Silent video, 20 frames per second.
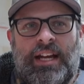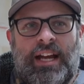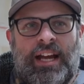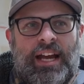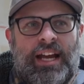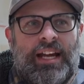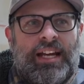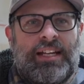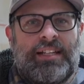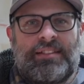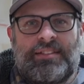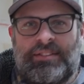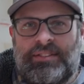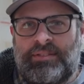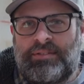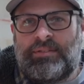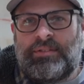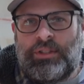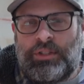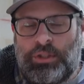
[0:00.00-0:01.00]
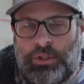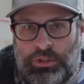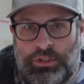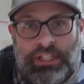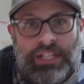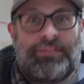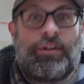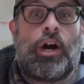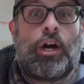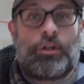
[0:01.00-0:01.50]
And you'll
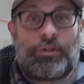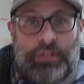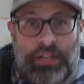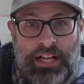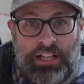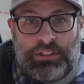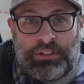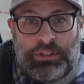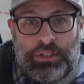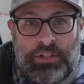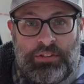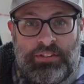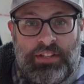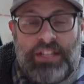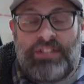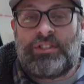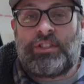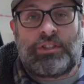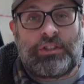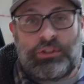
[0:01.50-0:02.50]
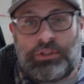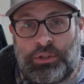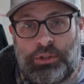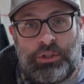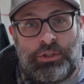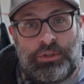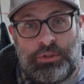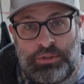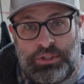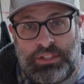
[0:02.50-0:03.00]
save $100 on this and you'll learn
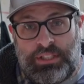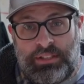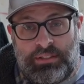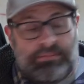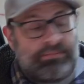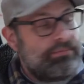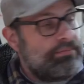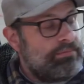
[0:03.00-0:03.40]
a new skill.